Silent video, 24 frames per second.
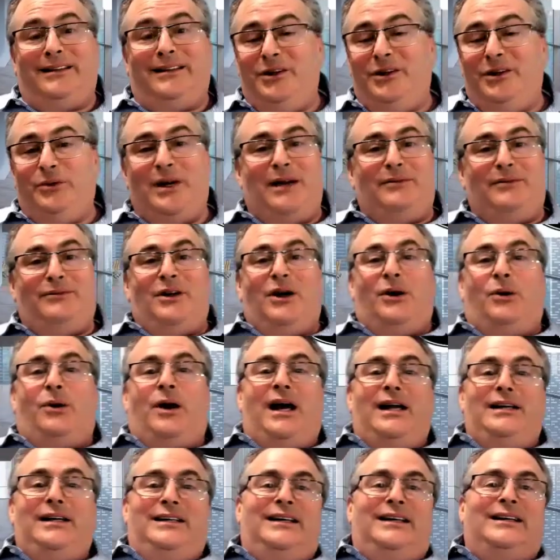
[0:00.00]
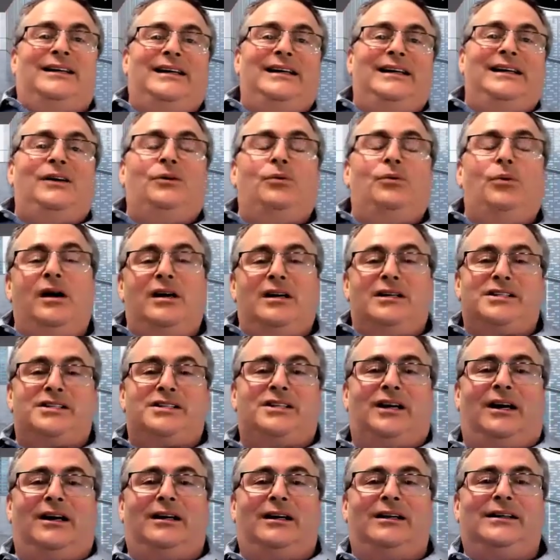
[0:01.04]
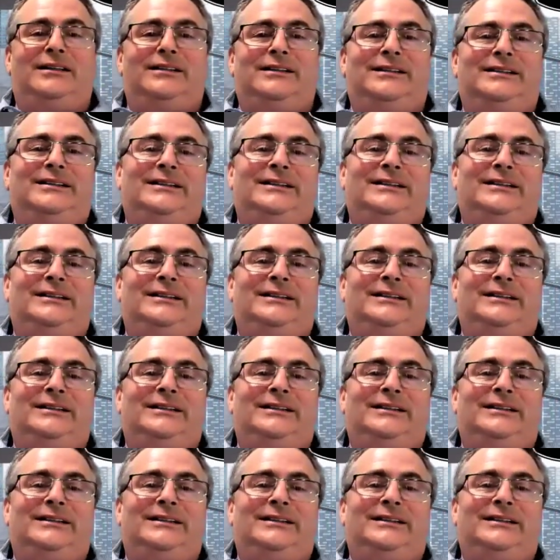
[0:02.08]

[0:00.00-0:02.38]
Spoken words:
You would have no idea where to start.